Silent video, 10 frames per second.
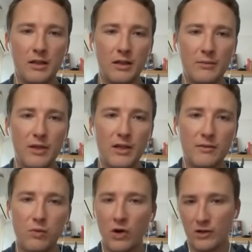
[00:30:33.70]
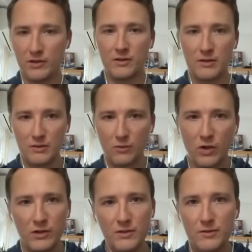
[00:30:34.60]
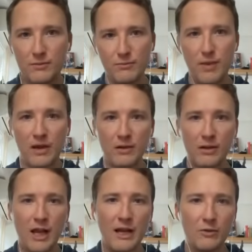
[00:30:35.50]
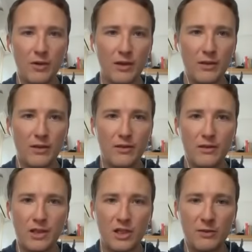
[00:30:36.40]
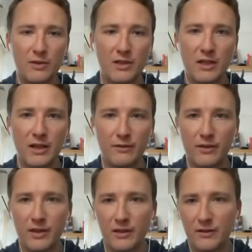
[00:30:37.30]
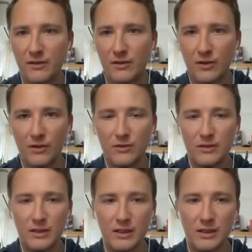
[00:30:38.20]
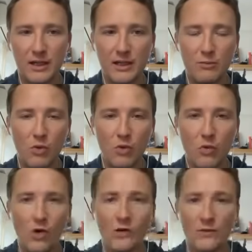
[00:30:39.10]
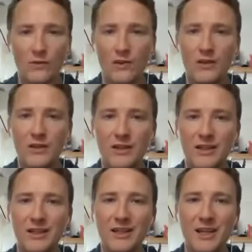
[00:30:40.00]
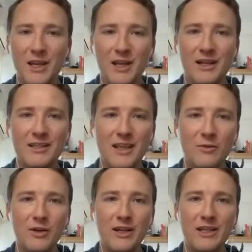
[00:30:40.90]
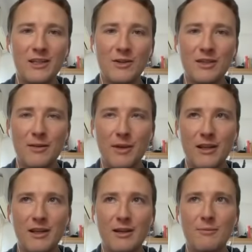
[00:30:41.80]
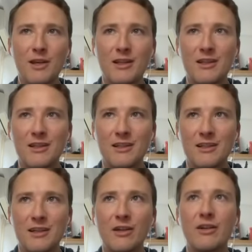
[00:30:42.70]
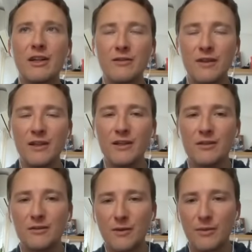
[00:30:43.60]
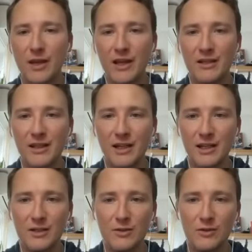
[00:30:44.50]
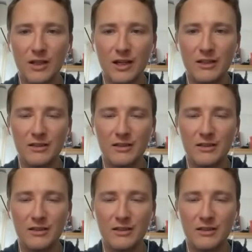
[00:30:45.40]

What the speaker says: Because words matter a lot with ChatGPT and everything. So I need more words, because then what I can do is I make the narrated videos from that, and I can do a lot.